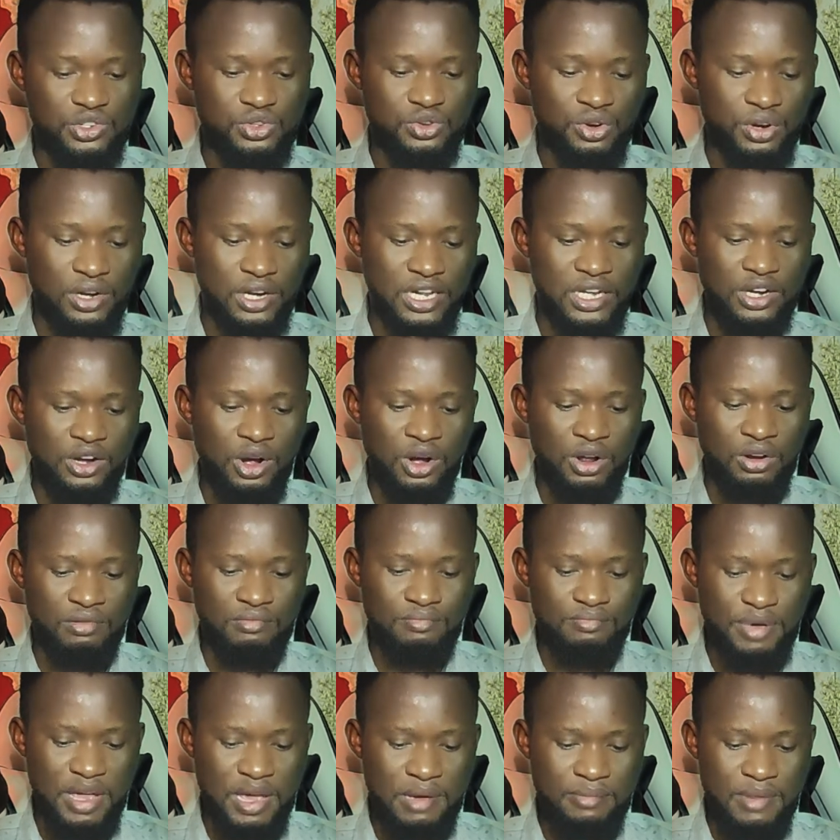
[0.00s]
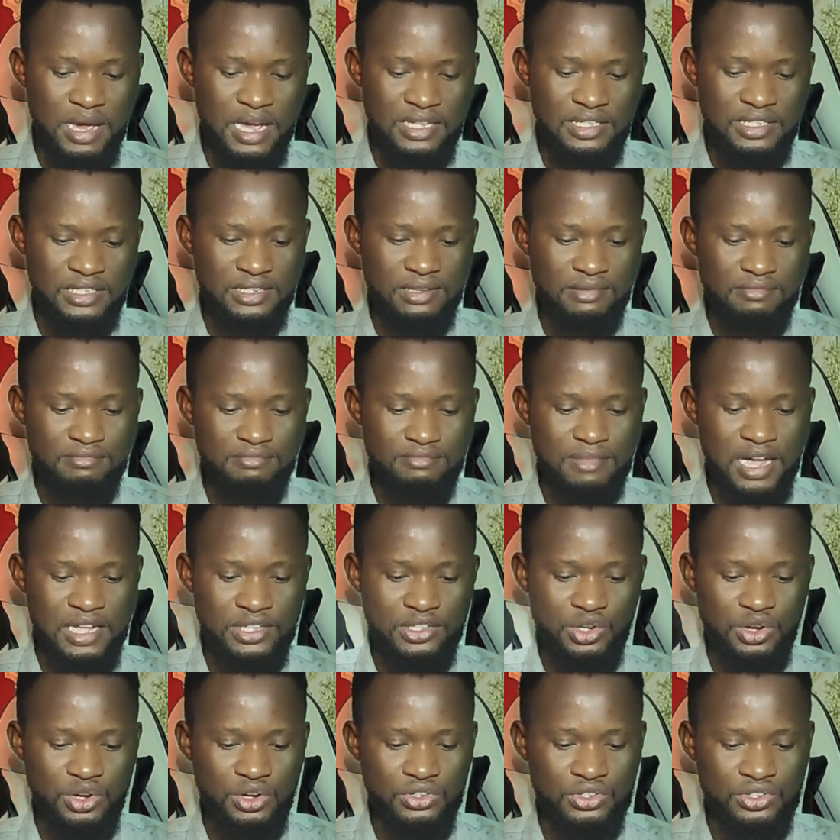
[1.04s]
So click on payment
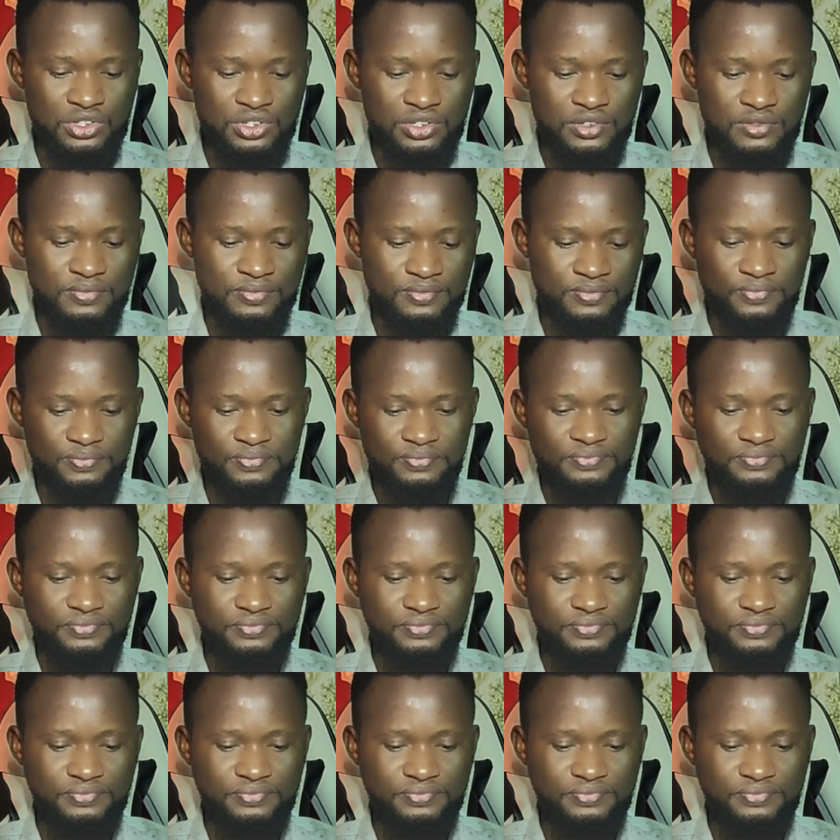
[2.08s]
methods.